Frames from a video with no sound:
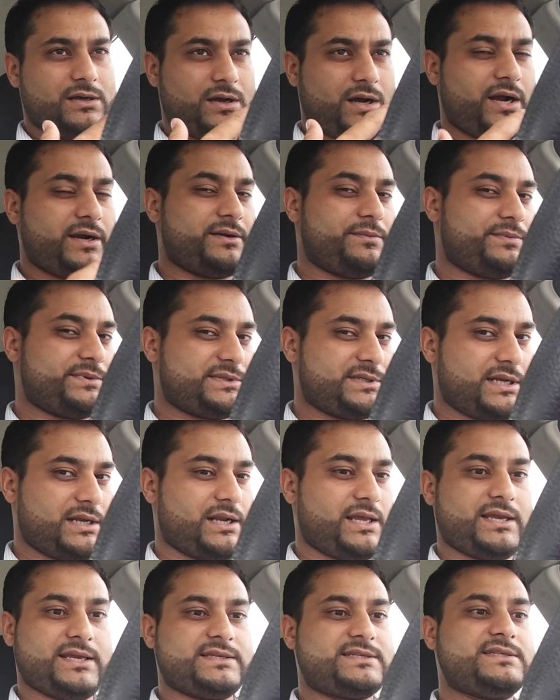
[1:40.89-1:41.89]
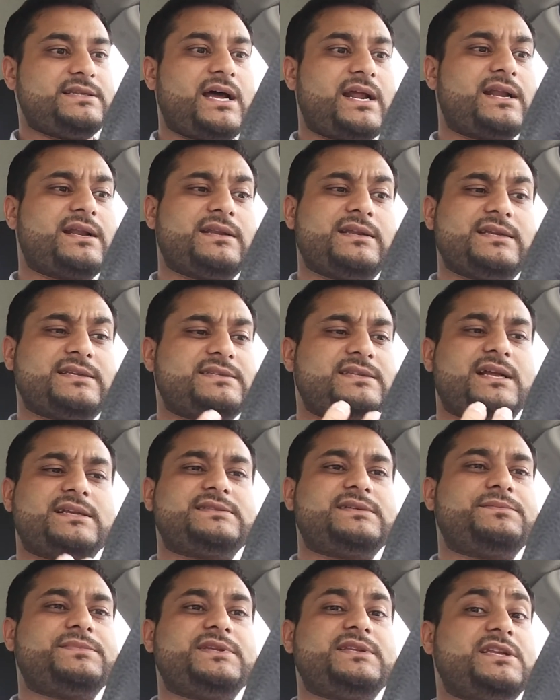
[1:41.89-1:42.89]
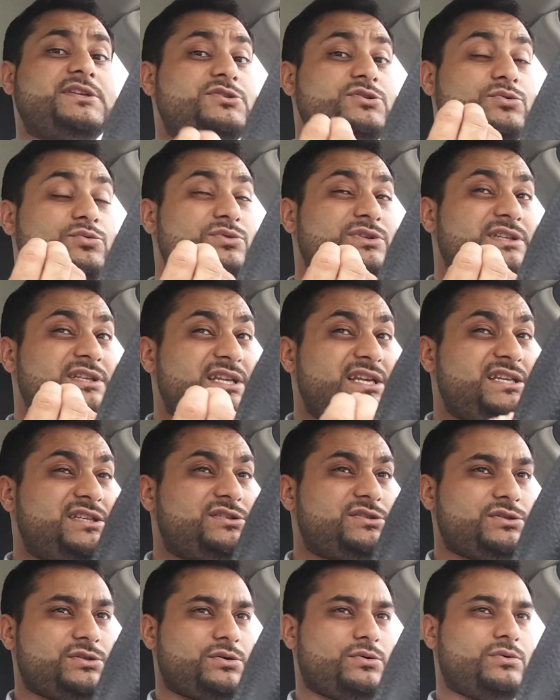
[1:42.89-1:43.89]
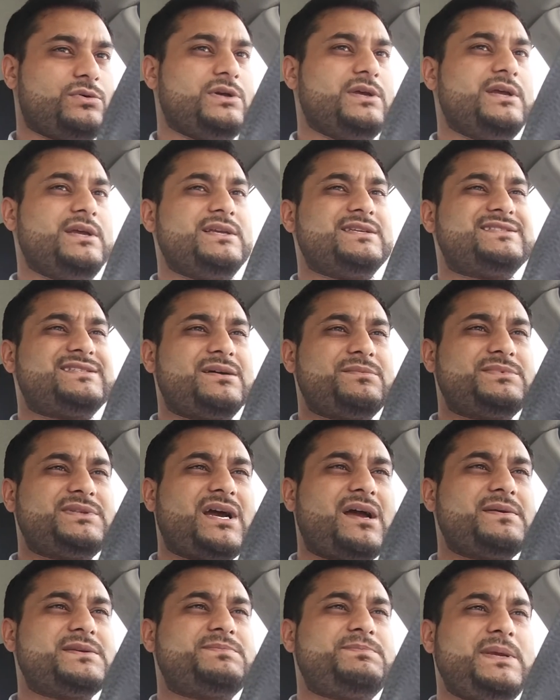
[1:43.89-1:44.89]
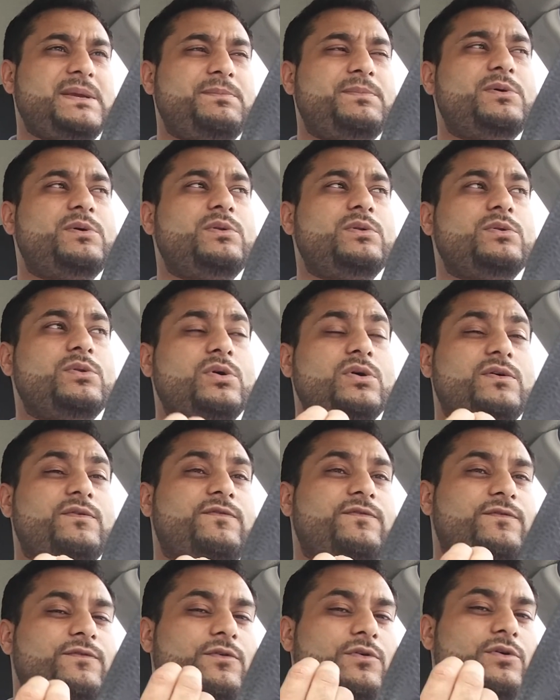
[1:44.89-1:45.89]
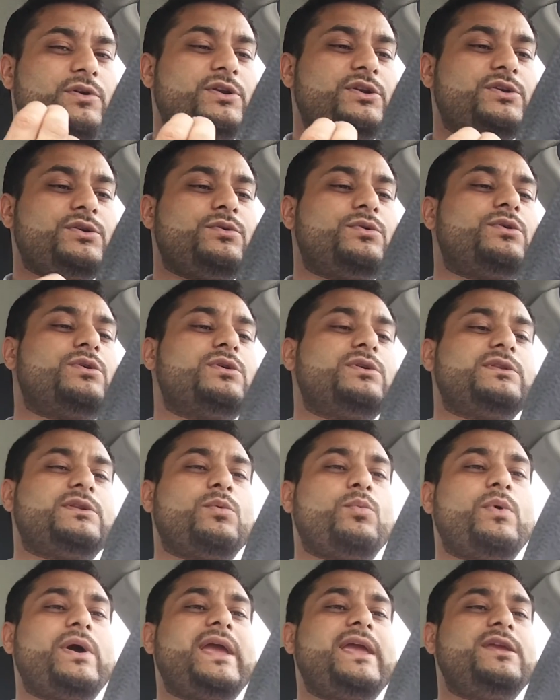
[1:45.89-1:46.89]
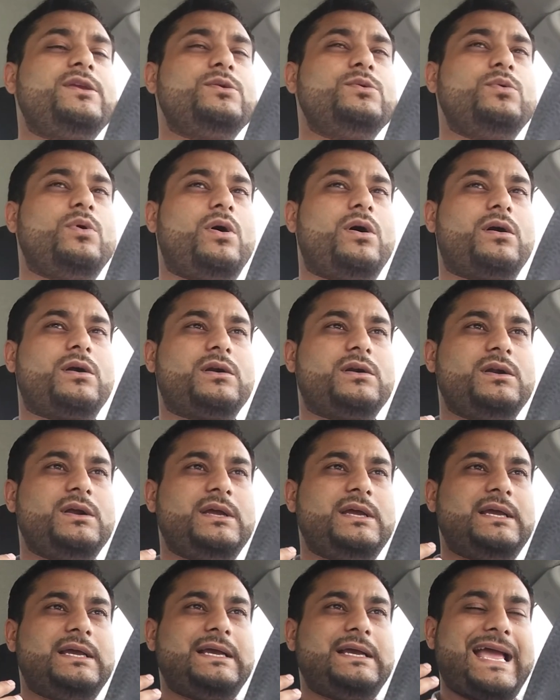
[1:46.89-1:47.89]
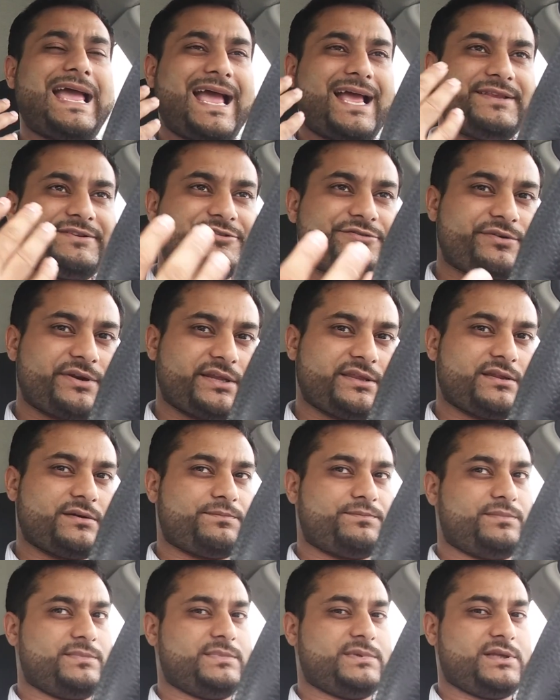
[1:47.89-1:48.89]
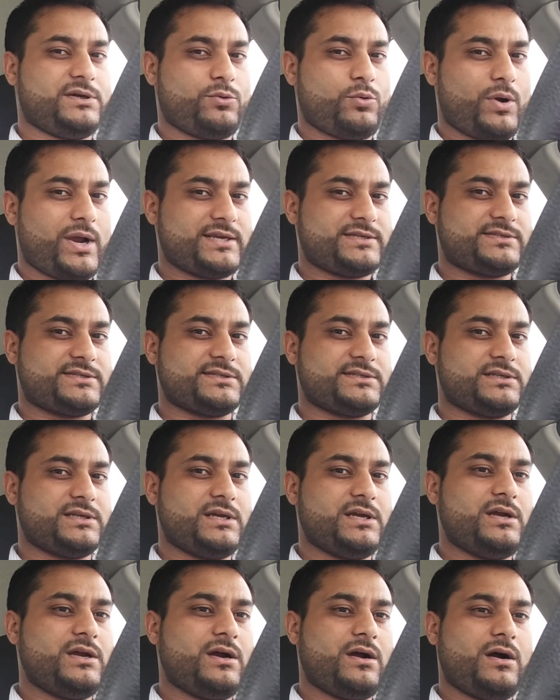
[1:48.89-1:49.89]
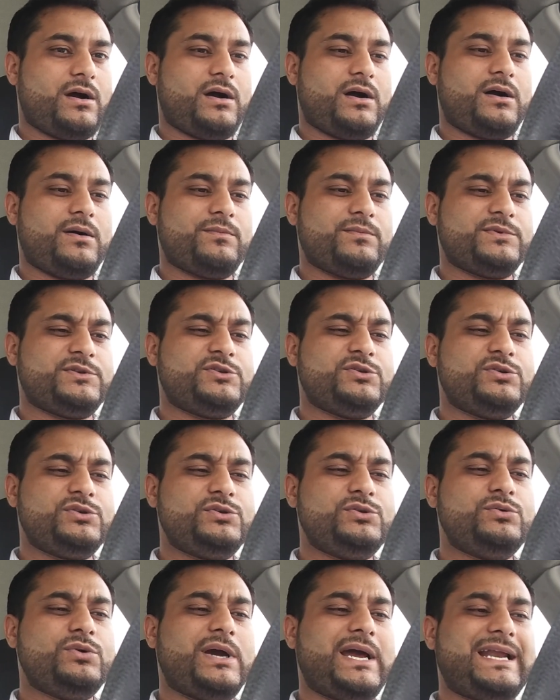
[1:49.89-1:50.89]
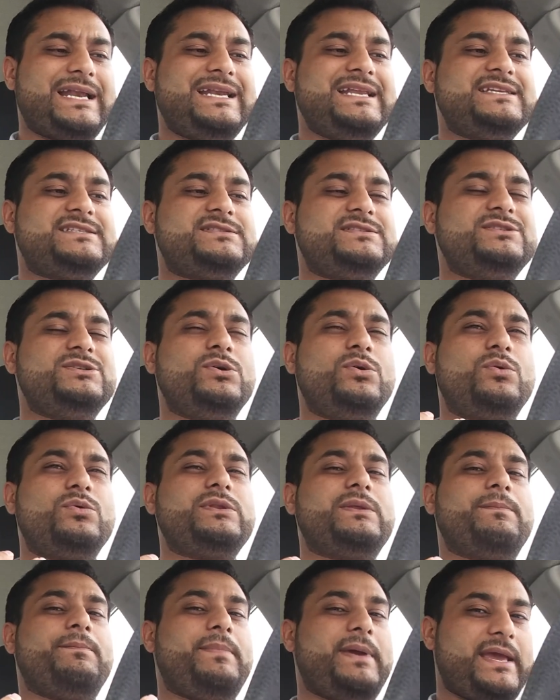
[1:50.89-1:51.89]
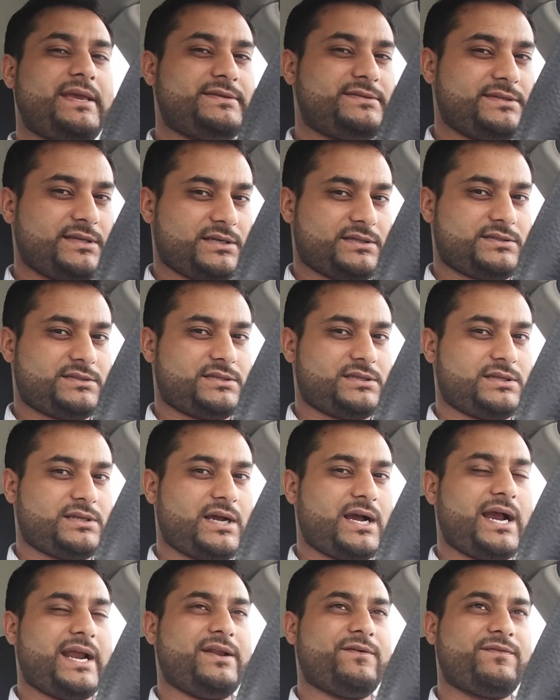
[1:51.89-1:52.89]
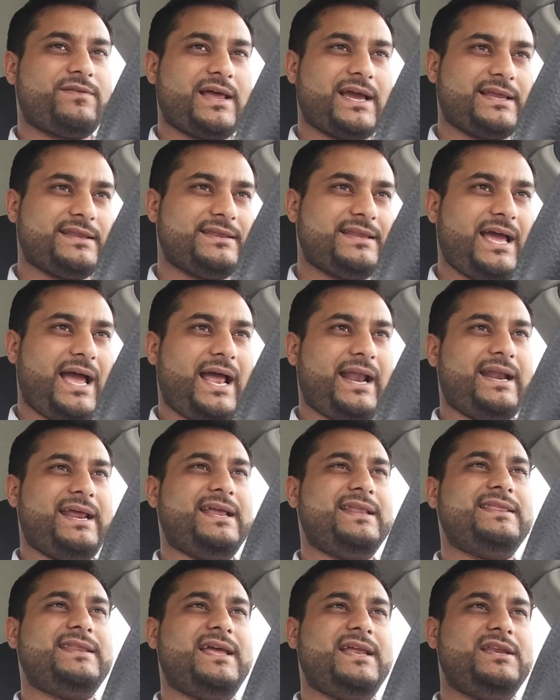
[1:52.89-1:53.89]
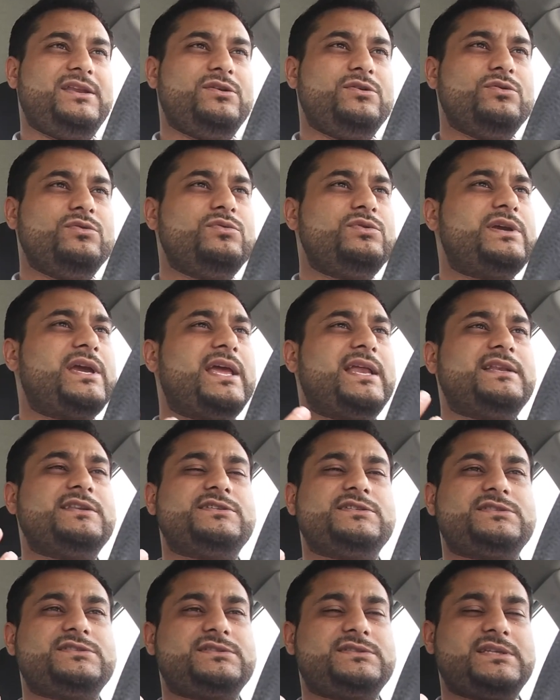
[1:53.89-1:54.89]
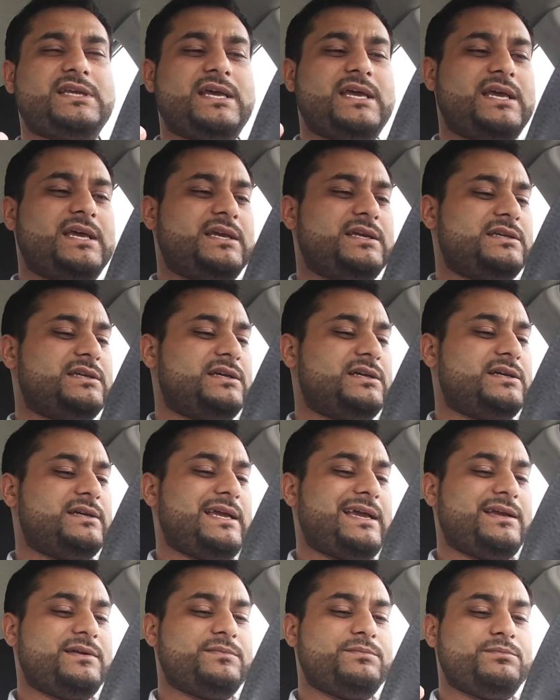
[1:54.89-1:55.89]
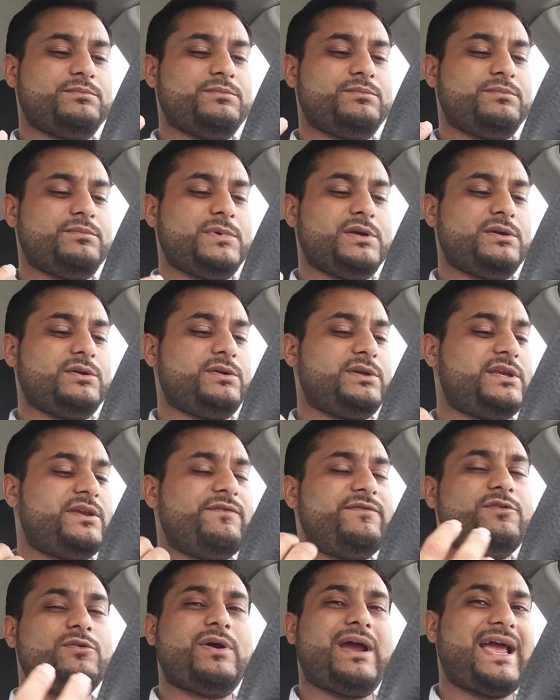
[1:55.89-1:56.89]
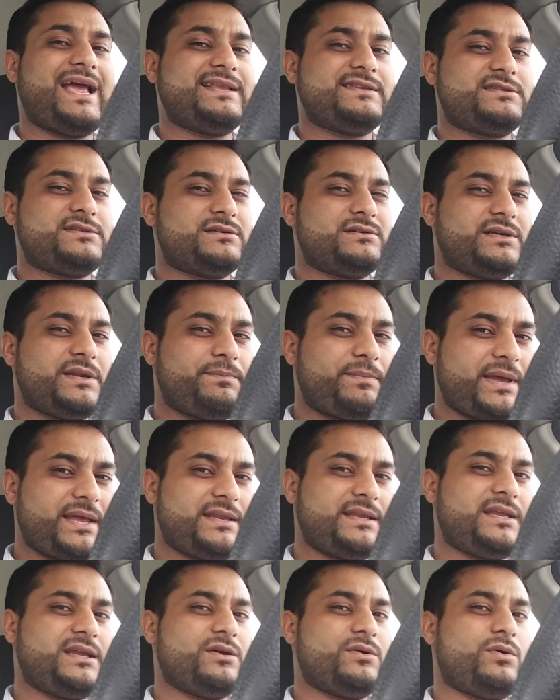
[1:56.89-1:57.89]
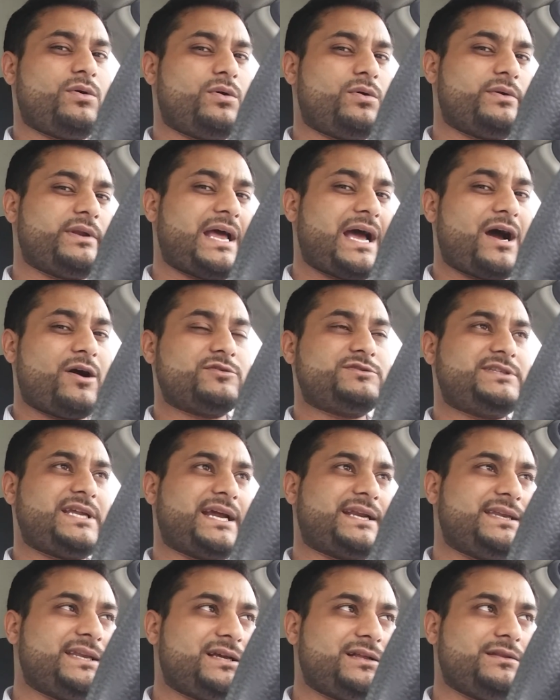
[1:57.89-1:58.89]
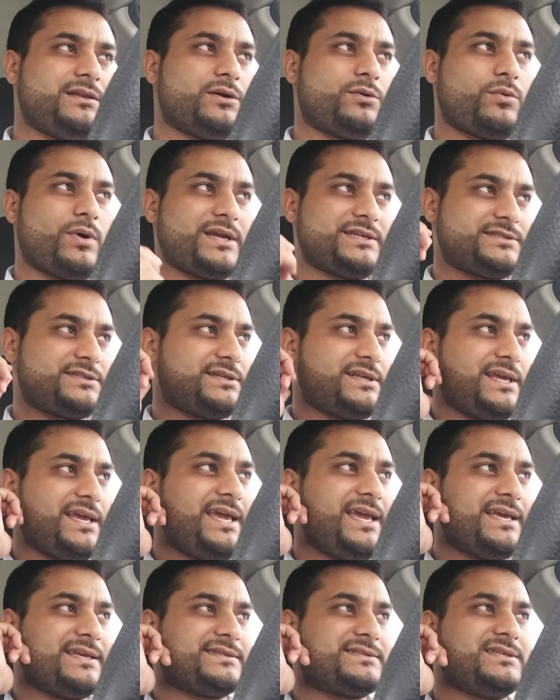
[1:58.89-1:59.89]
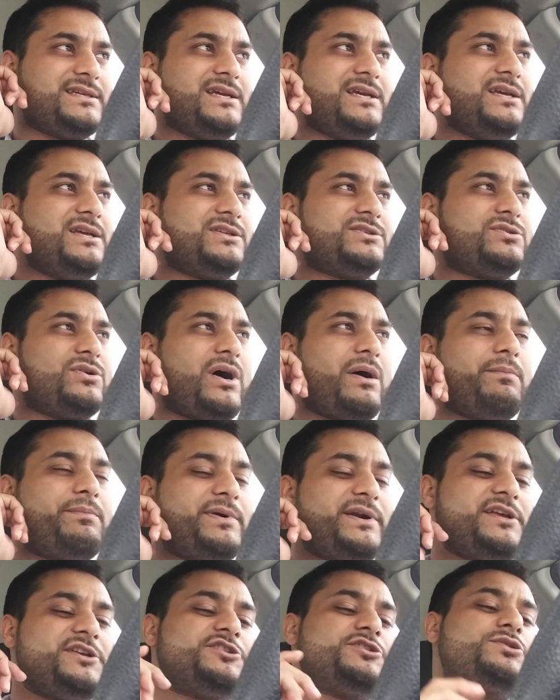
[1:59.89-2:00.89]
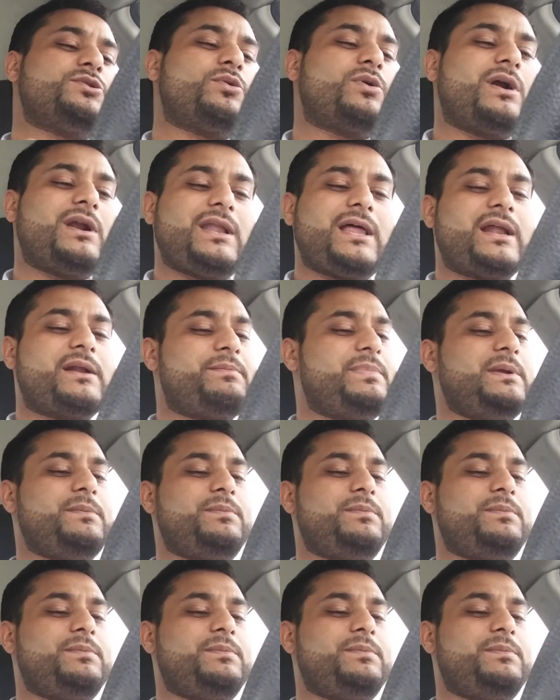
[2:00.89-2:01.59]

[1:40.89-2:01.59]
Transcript: 100% like it's not a, it's not something that you need to know sometimes people look for your the way you are answering the, the question um, do you at least know the basics kind of like that and then you can just uh, give you answer depending on how technical the question is so i'm pretty sure a lot of